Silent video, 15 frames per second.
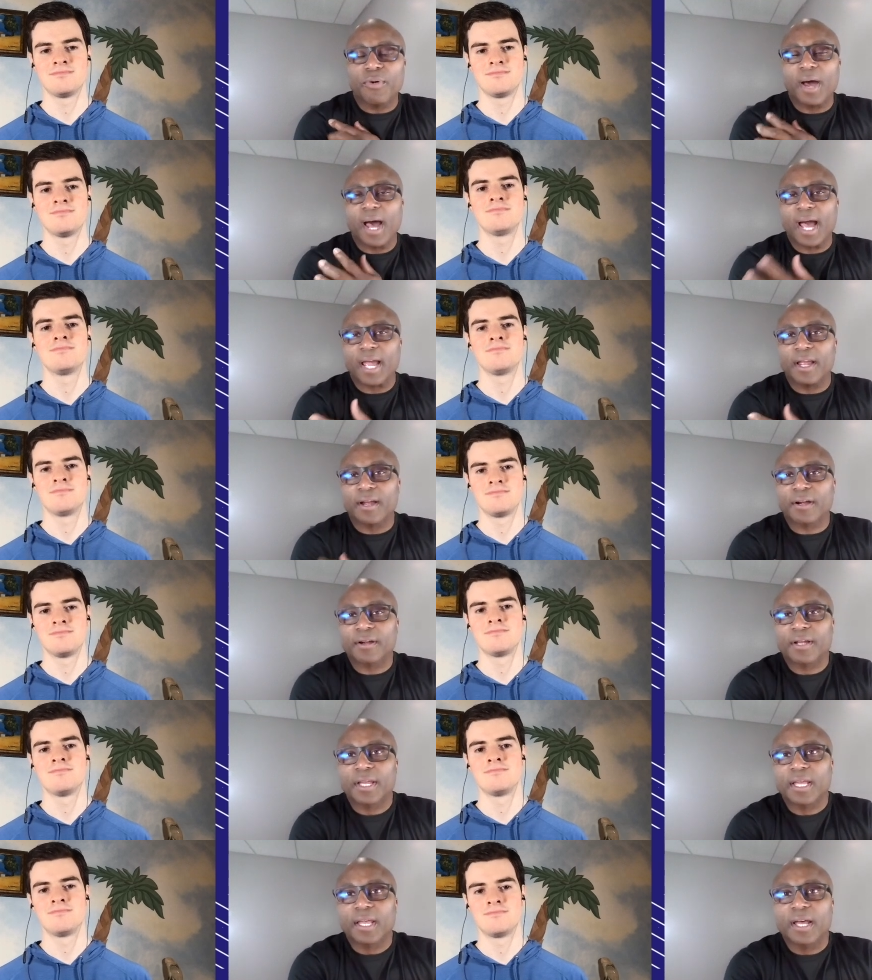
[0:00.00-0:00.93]
Speaker 1: hire
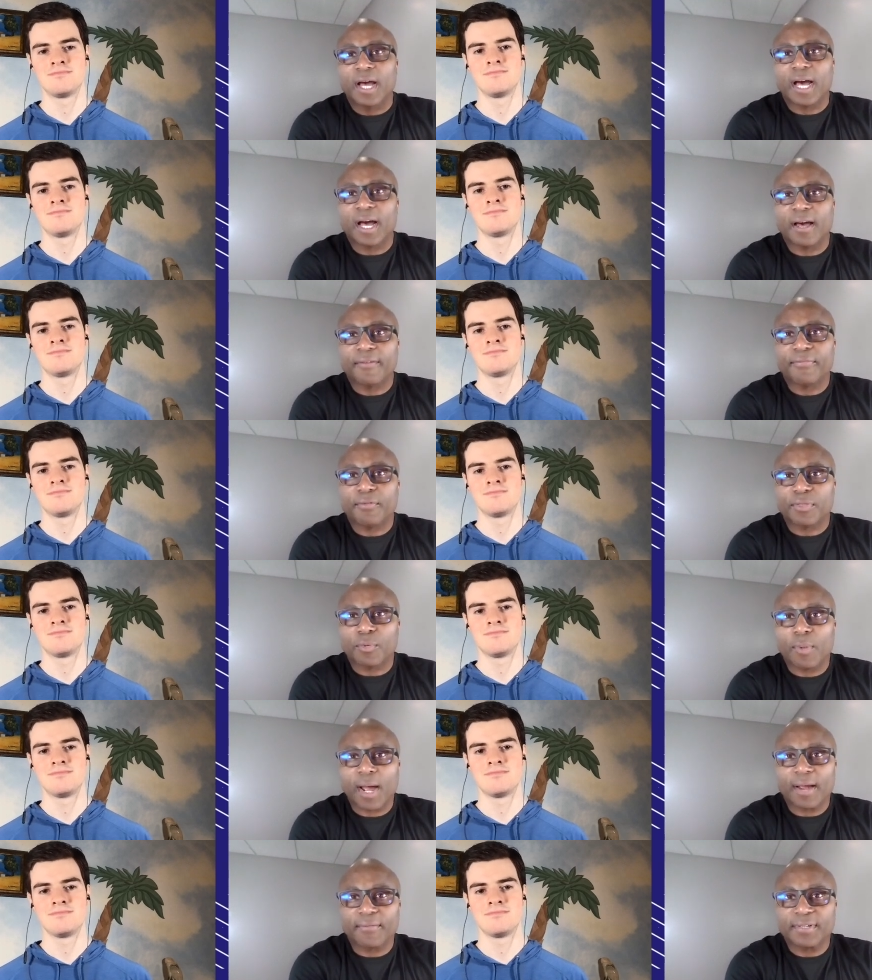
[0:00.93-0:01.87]
Uh, for the
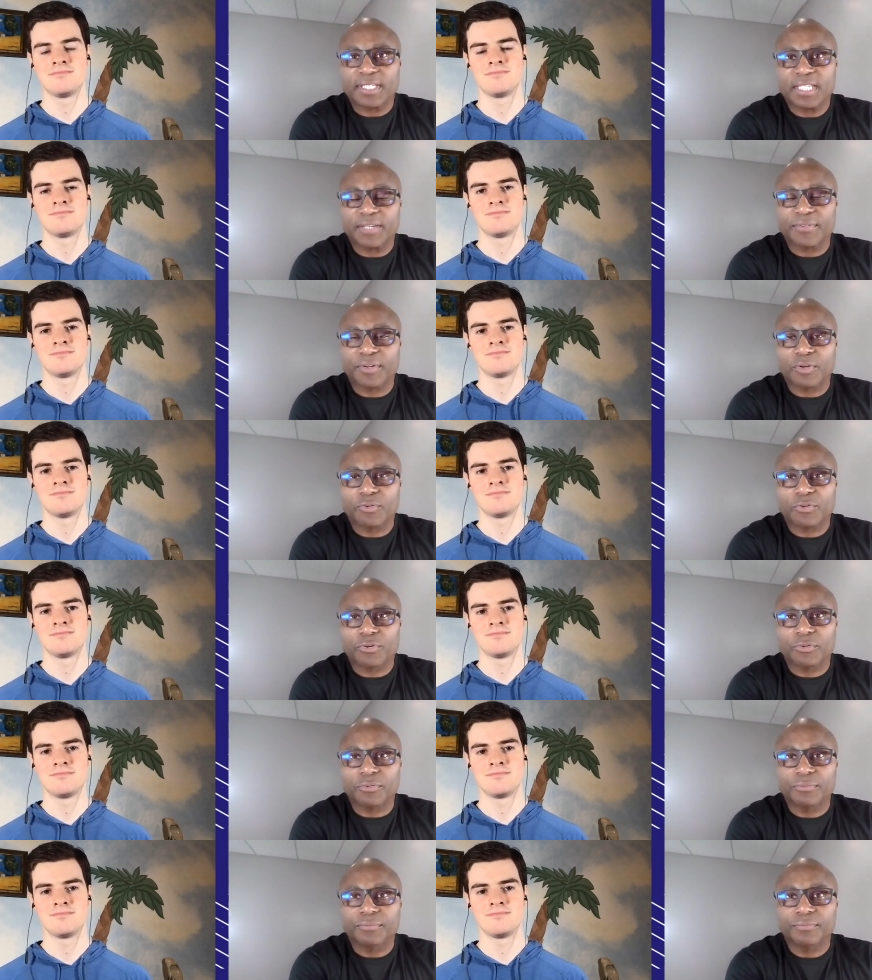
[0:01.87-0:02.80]
wide receiving
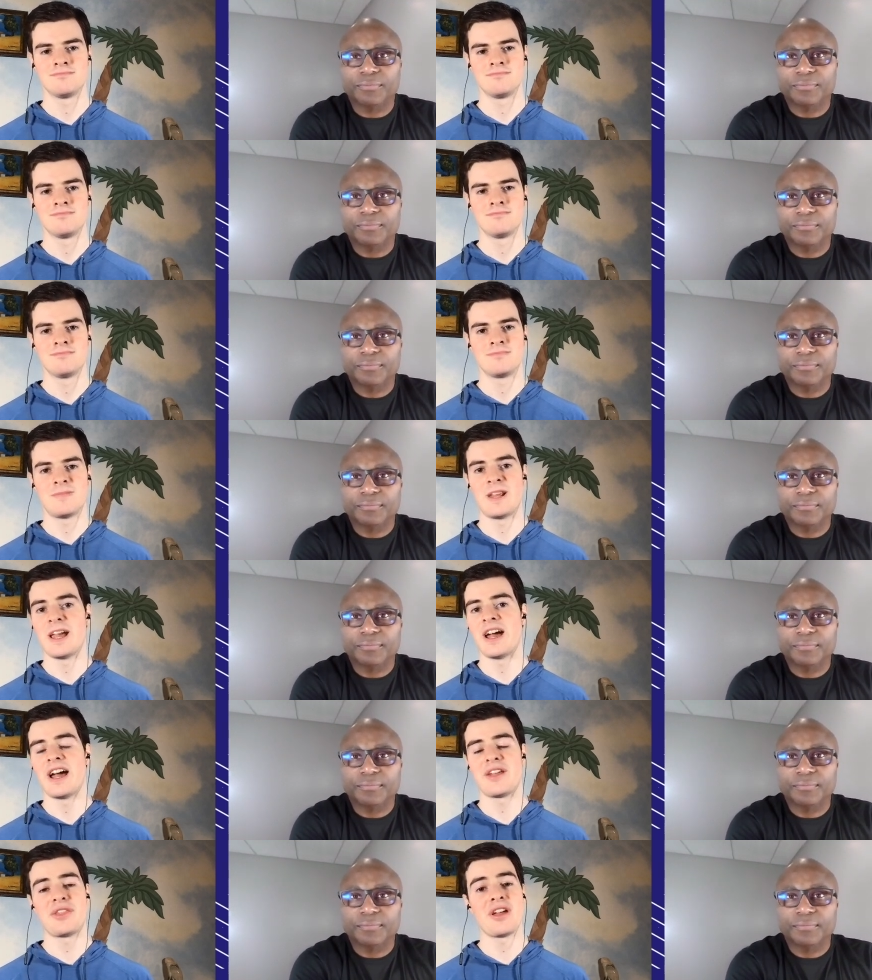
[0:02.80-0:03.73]
crew.
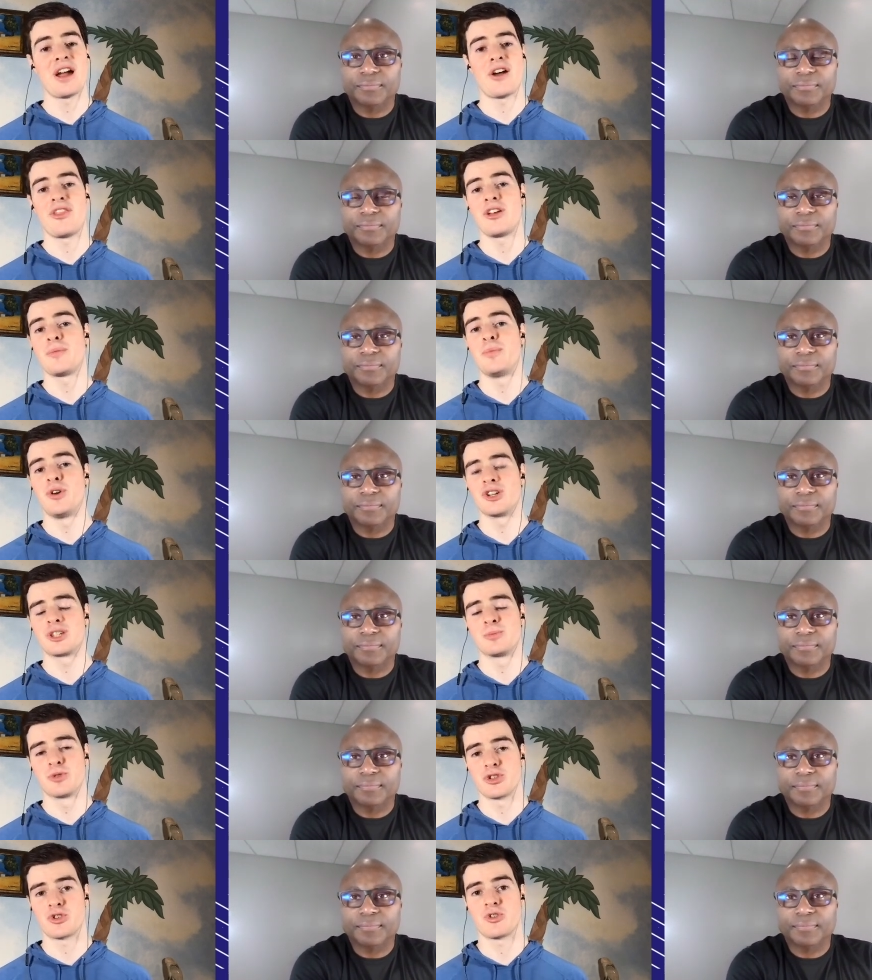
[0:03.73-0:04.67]
Speaker 2: Yeah, I think I think
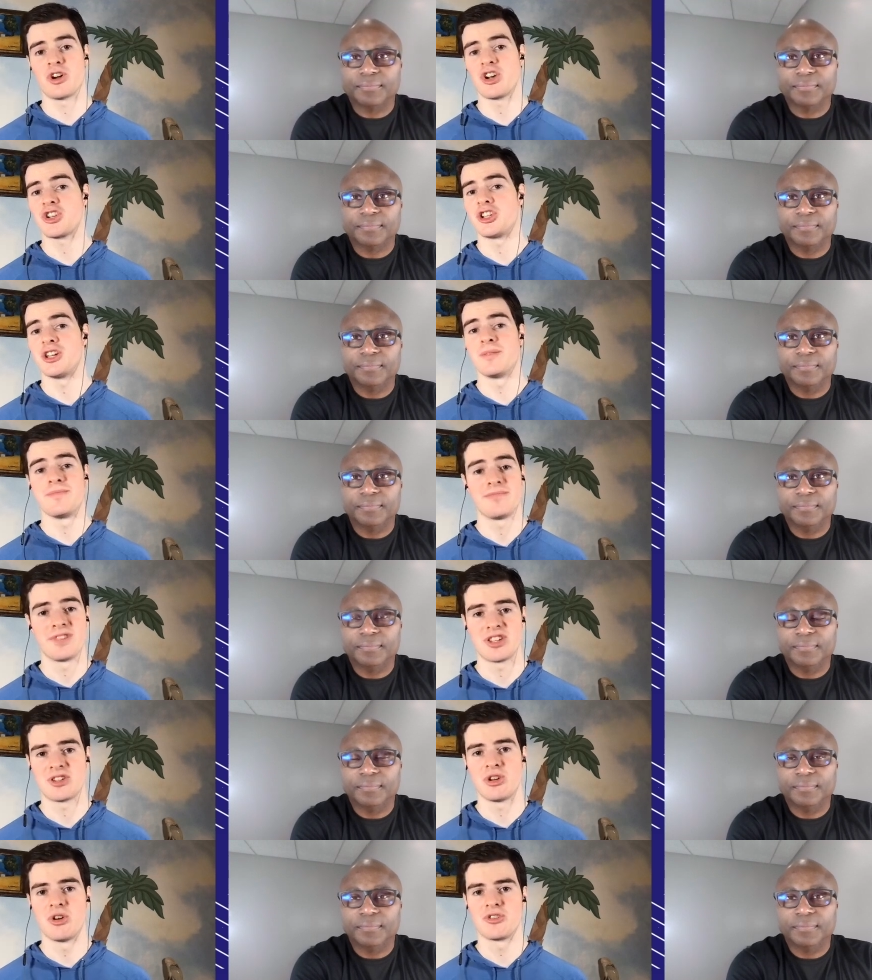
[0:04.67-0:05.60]
Baltimore's crushed it this
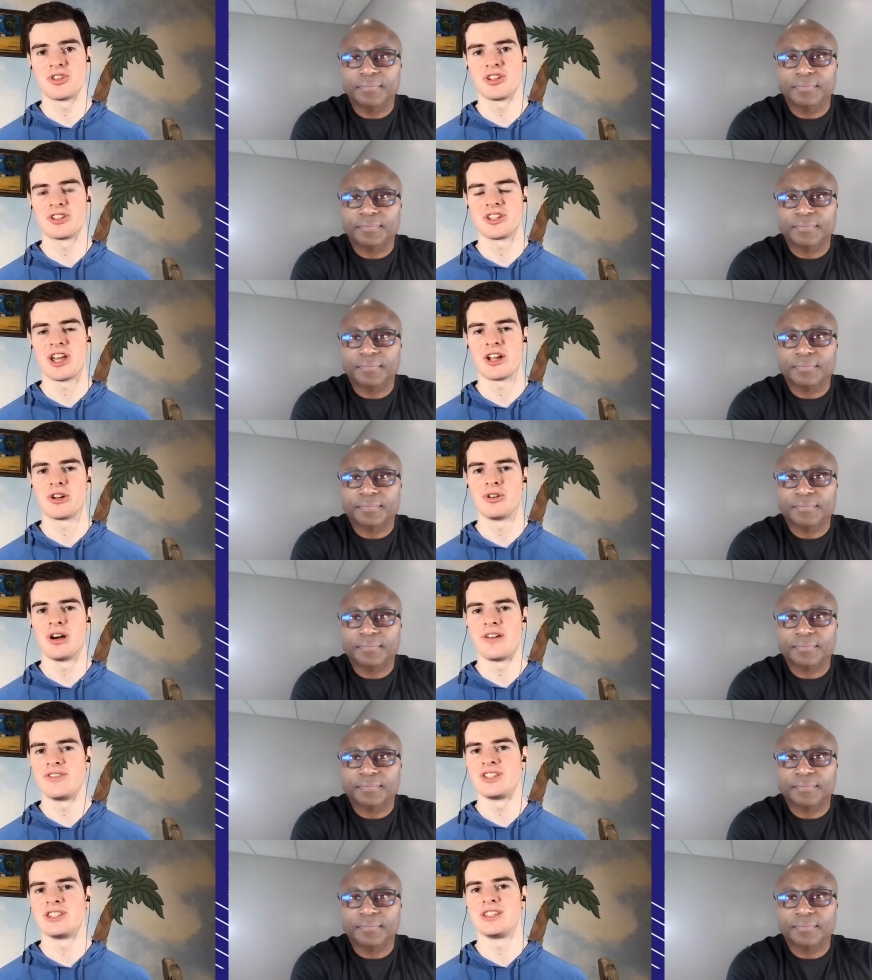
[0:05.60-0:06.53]
coaching cycle.
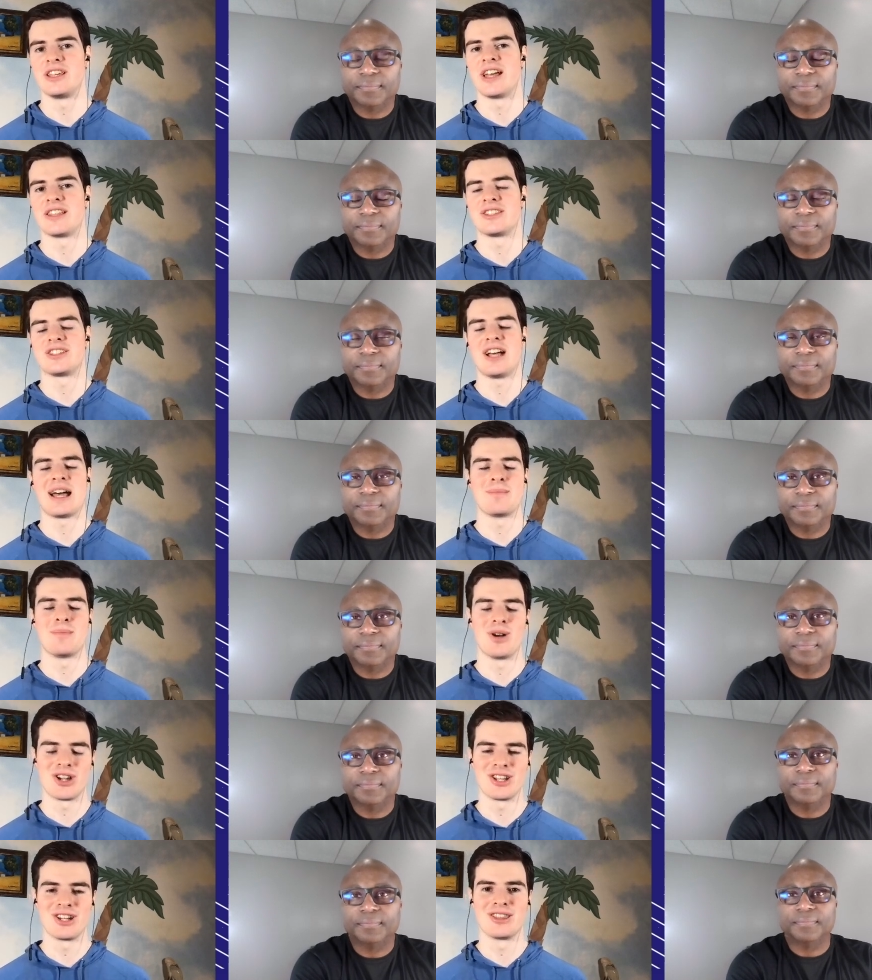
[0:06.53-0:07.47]
Obviously, getting Todd
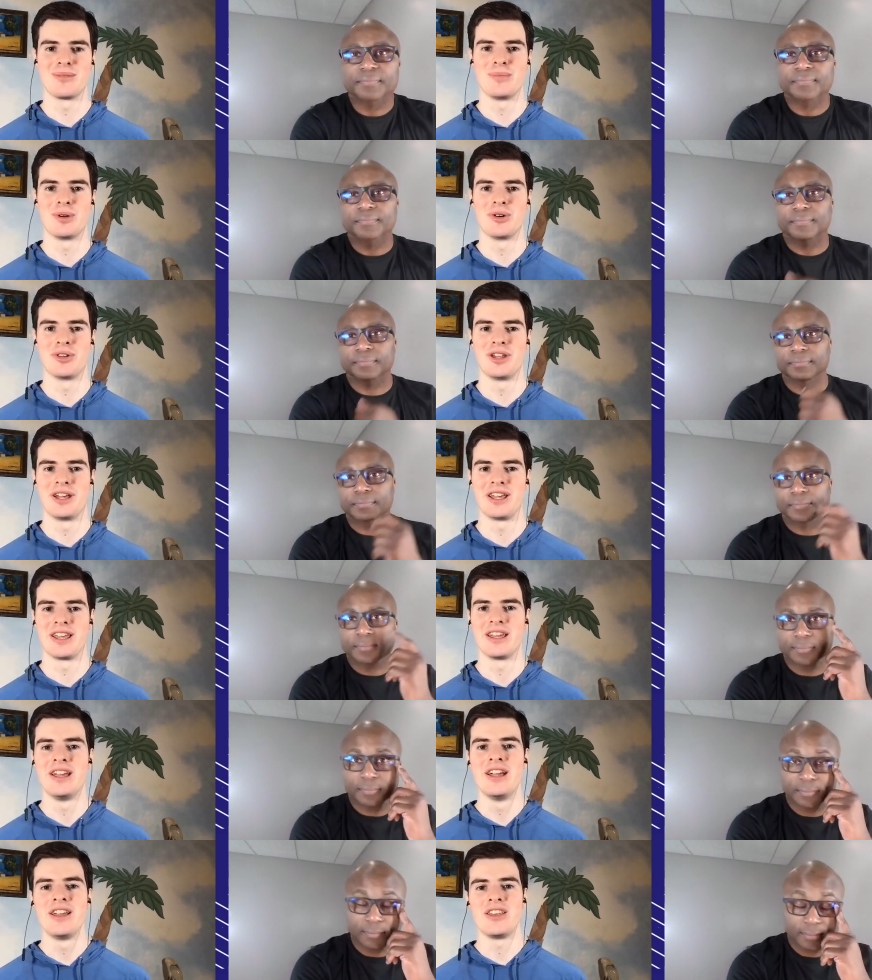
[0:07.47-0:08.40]
Monken in the building,
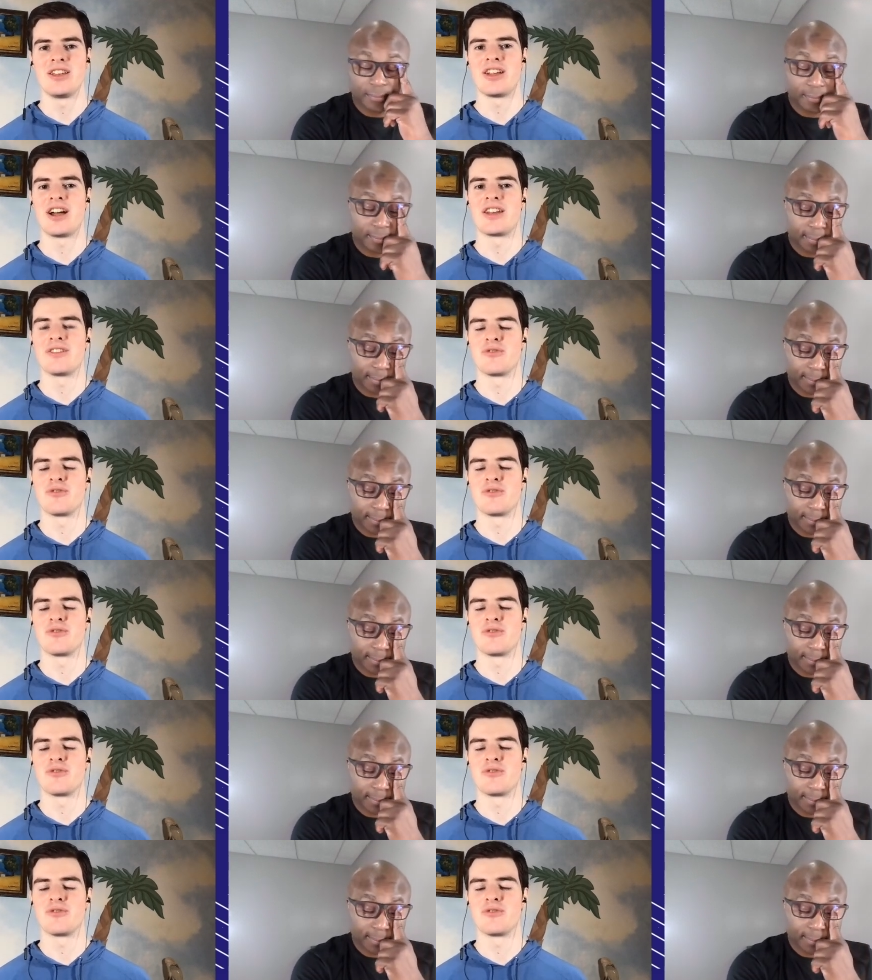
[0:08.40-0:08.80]
you kind of